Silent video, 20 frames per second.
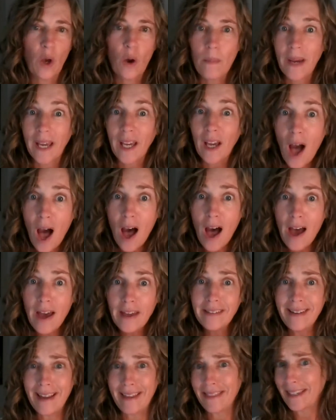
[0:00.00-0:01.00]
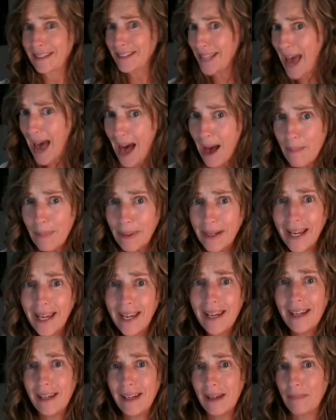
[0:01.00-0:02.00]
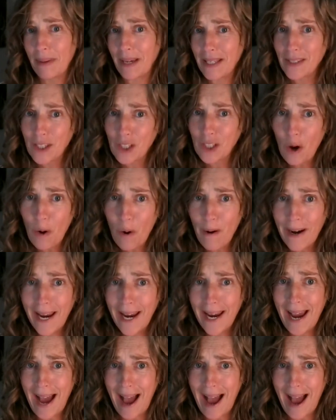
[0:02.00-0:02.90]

oh my God, nothing's happening in my story.